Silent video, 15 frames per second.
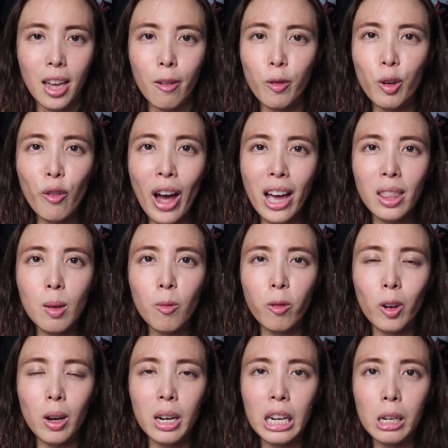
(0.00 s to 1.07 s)
If you've had them
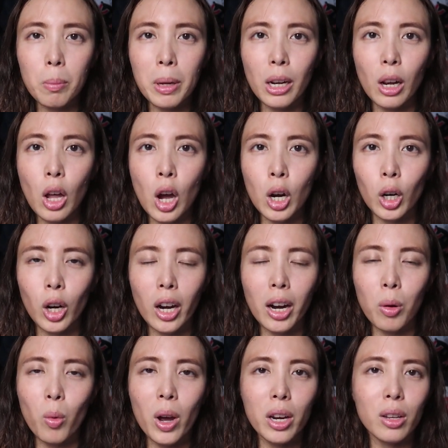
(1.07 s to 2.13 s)
for a little bit longer,
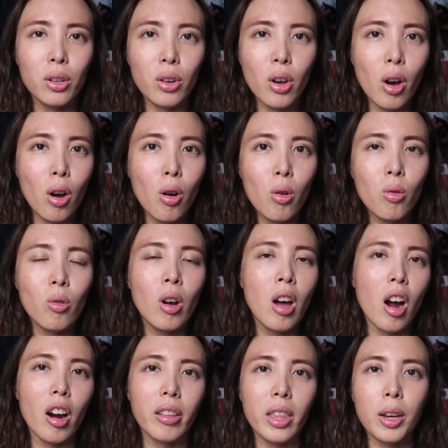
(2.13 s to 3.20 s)
I want to know,
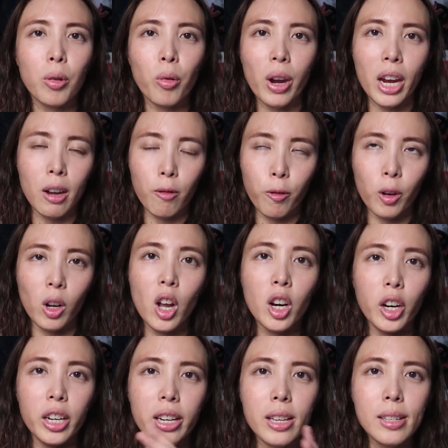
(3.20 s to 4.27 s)
are they great for
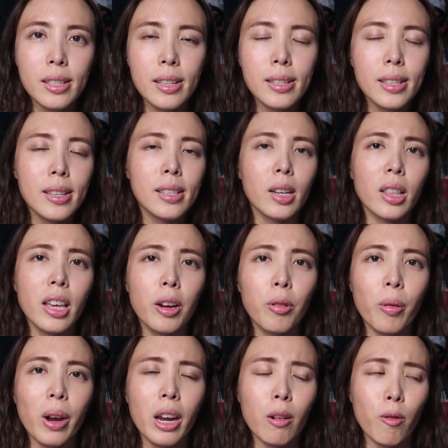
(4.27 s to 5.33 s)
longer distances? Are they
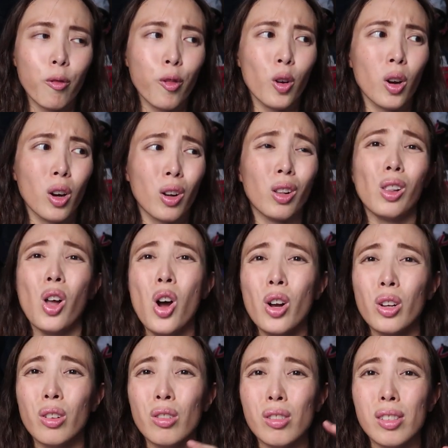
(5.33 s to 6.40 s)
great for
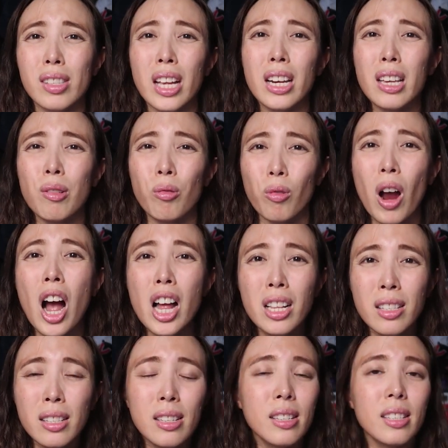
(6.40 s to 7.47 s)
long, steady
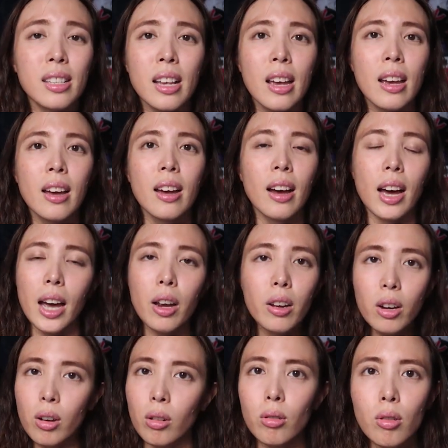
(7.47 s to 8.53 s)
runs? I
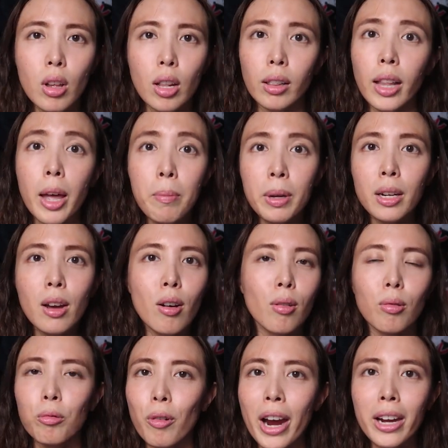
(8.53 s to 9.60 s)
don't know. Let me
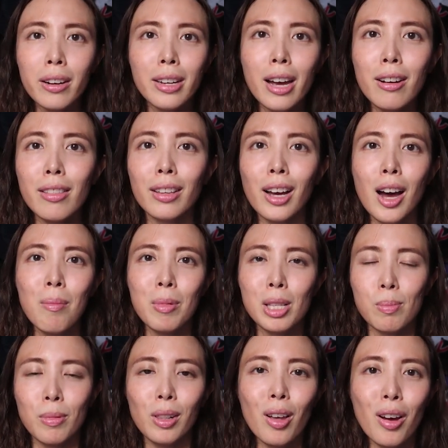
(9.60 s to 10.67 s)
know. Write it down in the
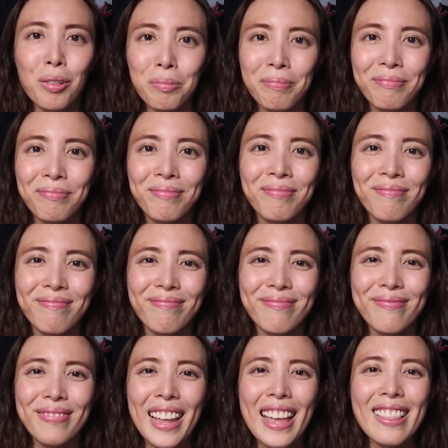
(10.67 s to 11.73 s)
comments below.
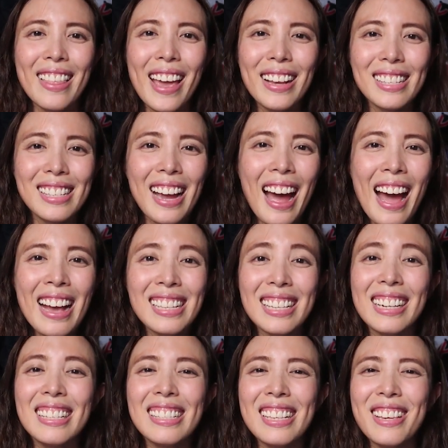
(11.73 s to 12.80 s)
Thanks guys,
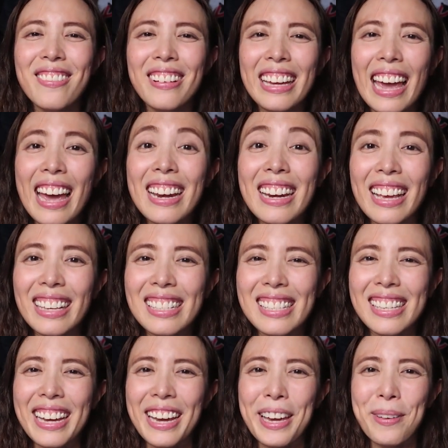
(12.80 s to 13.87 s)
and I'll see you again
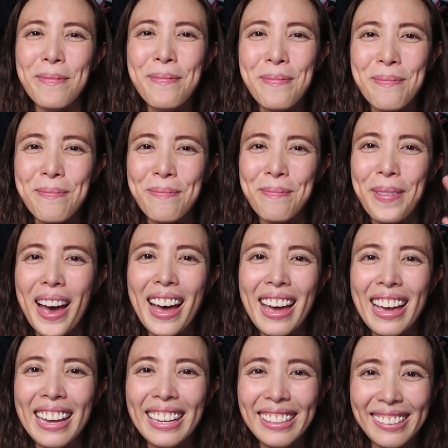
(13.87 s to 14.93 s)
next time.
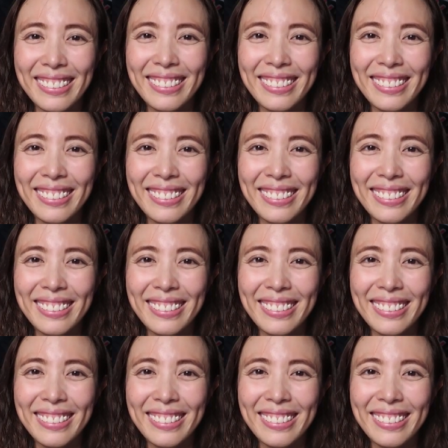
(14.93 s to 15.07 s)
Bye!